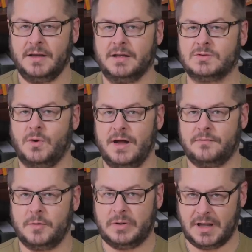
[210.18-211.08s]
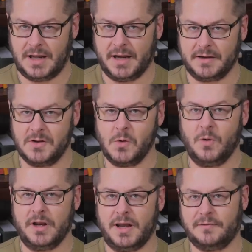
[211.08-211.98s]
His wife replied,
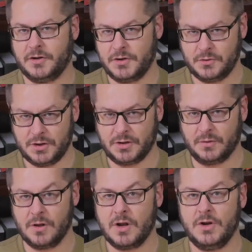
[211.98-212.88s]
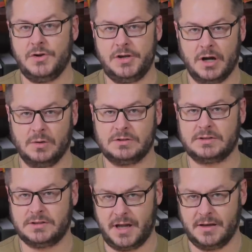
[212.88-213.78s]
"Whatever you do, don't
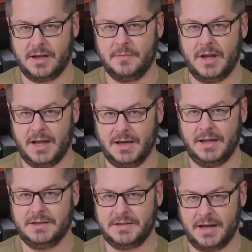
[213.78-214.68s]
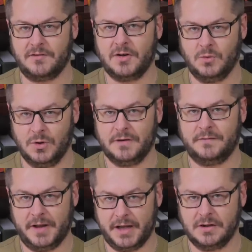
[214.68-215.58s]
send him any David Wood
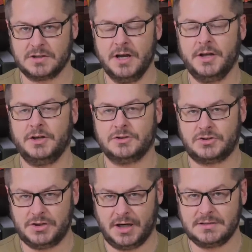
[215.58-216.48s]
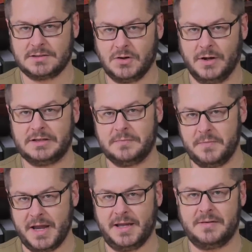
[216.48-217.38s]
videos. You're just going to
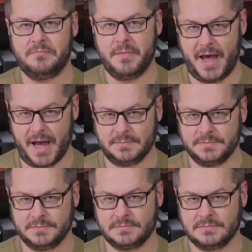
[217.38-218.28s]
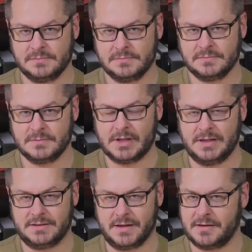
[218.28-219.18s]
make him mad."
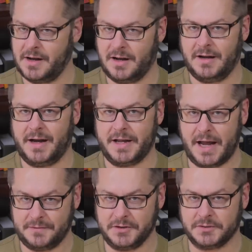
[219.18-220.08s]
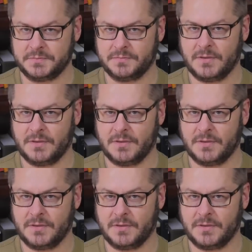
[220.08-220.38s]
He said, "Nah, I have to."